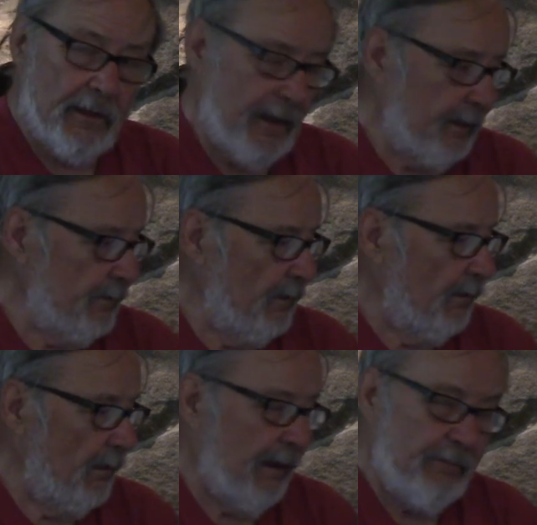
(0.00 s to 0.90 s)
that, you
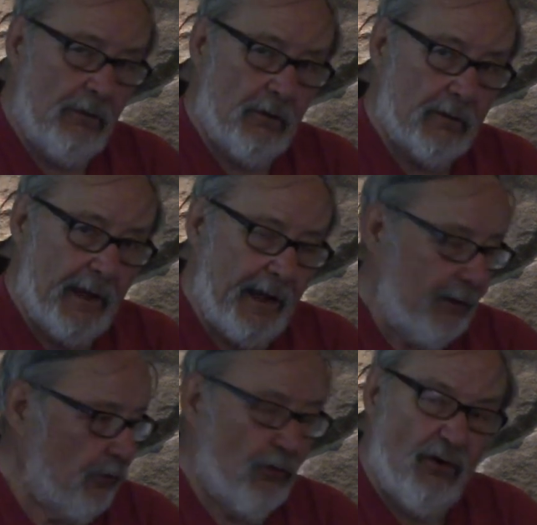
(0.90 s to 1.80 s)
know, I know a guy
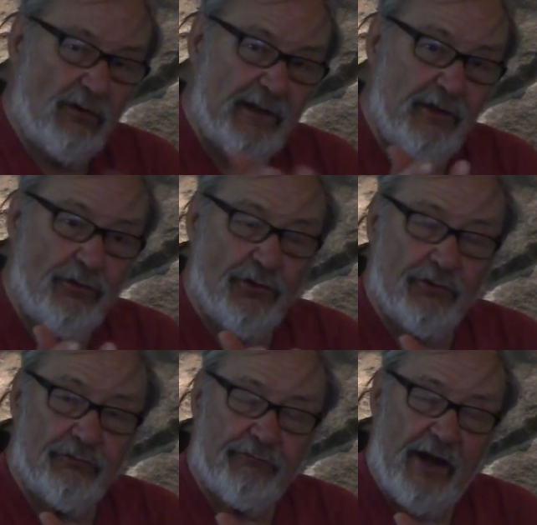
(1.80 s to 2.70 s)
who only
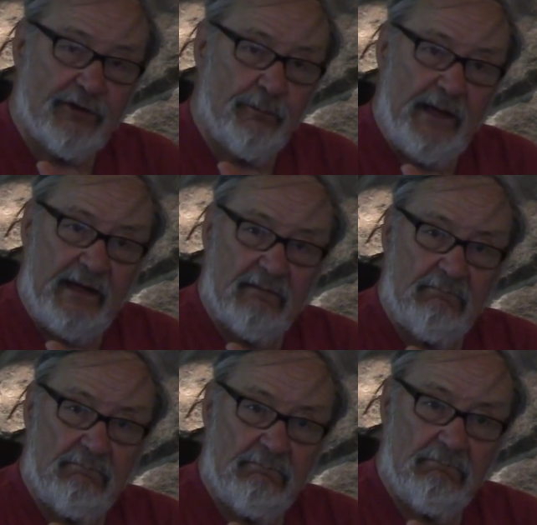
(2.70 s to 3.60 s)
uses fresh meat
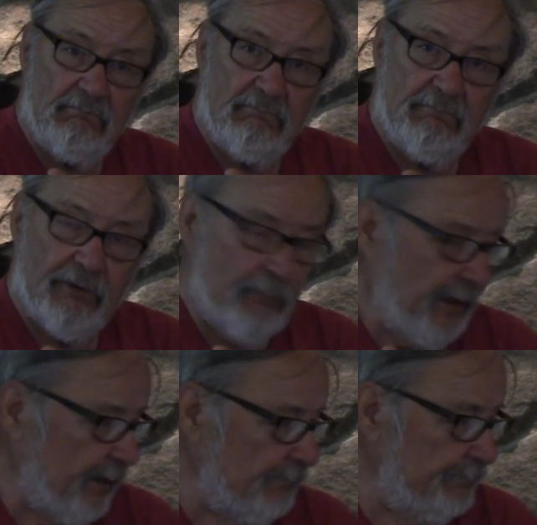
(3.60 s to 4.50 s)
for
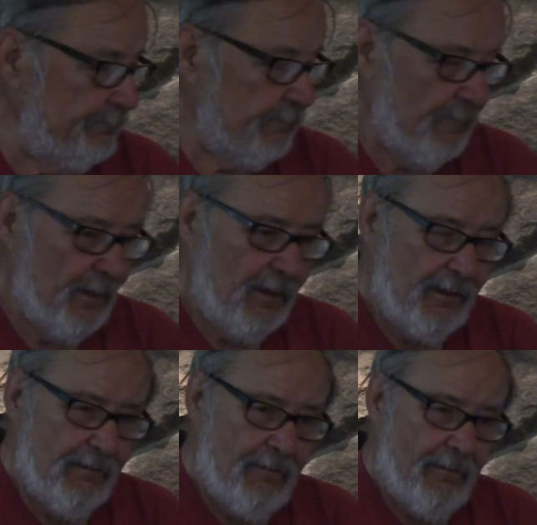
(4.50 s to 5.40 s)
bait.
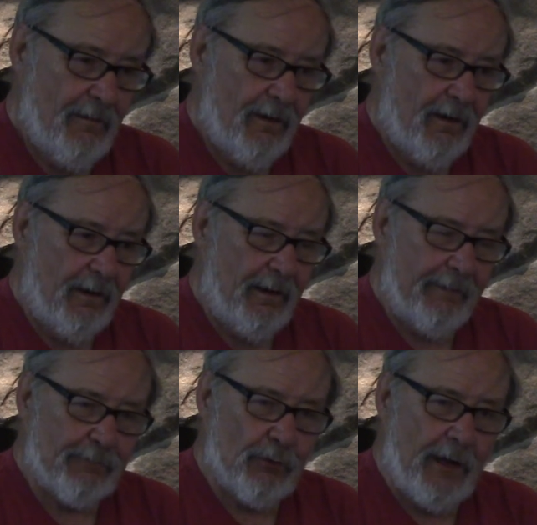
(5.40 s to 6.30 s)

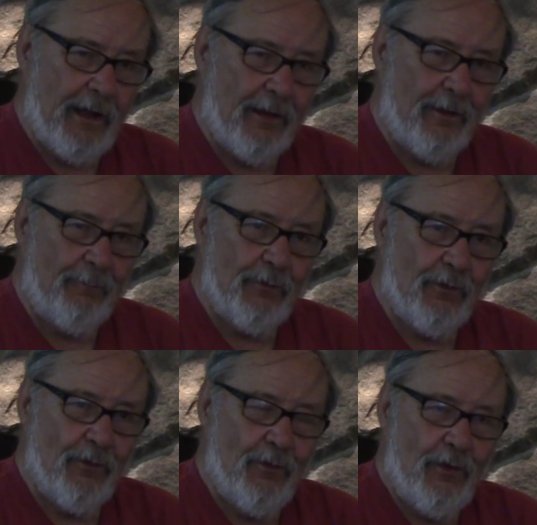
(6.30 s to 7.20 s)
After a while,
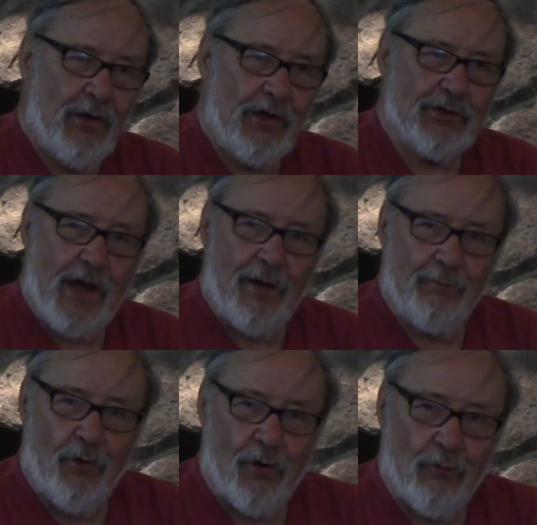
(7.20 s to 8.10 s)
he's
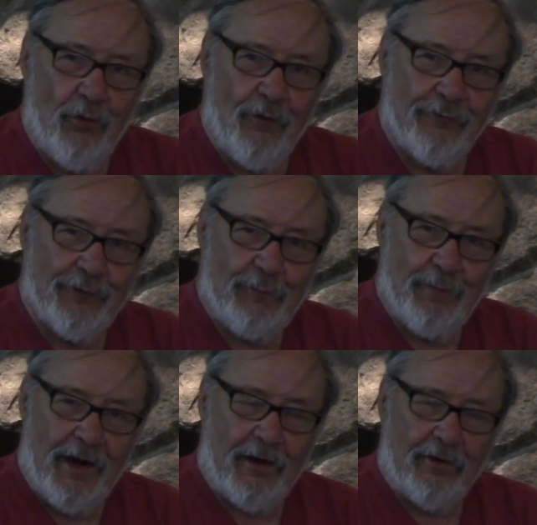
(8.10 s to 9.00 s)
got more wolves than
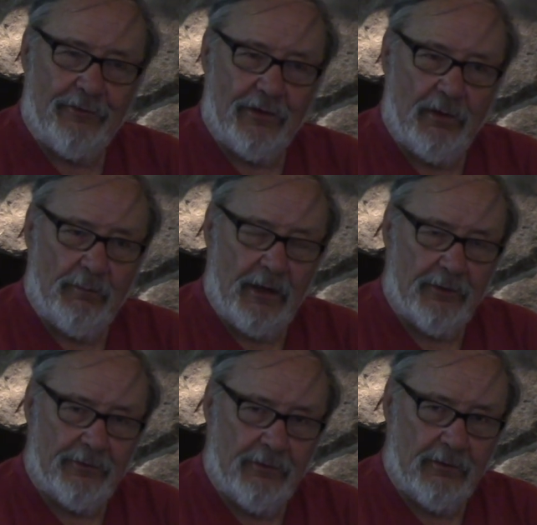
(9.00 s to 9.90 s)
bears, and the
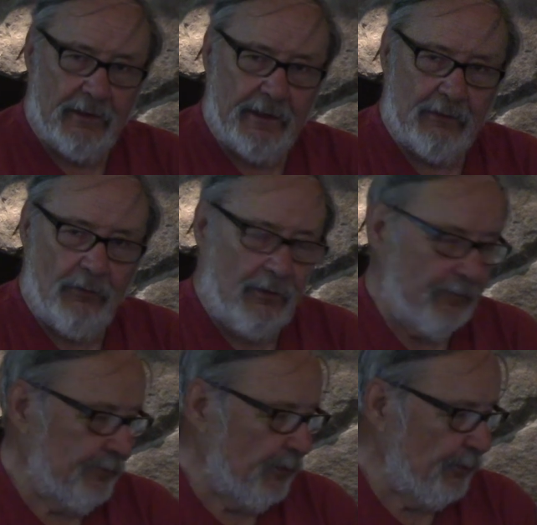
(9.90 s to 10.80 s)
bears don't like
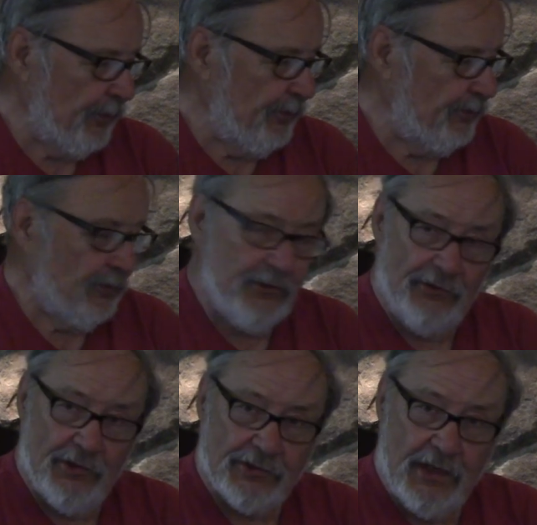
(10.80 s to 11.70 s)
wolves, so pretty soon
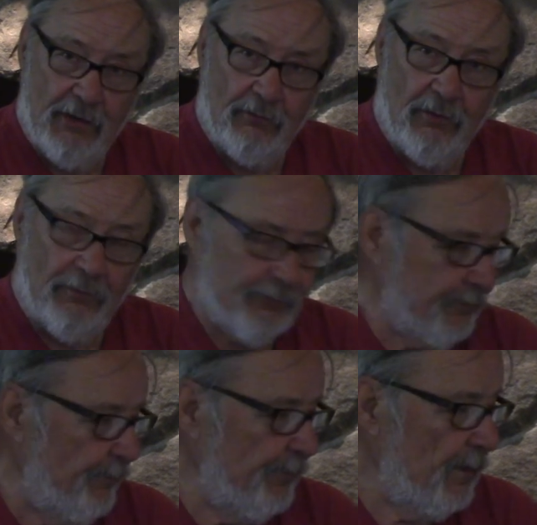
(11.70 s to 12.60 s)
he's just got wolves.
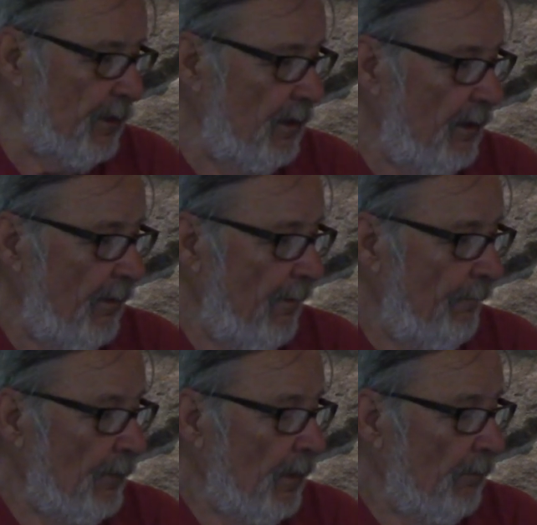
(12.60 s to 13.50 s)

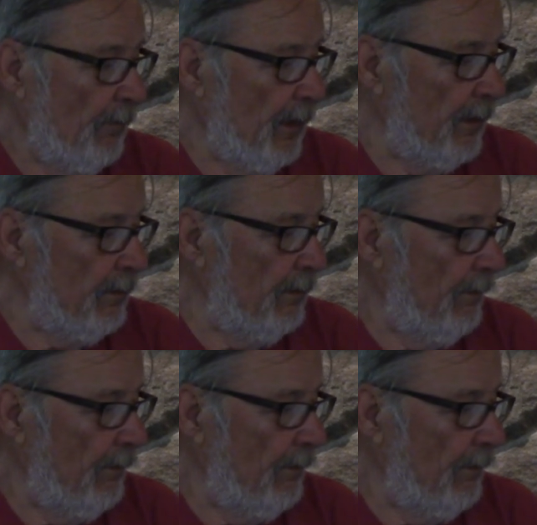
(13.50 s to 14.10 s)
But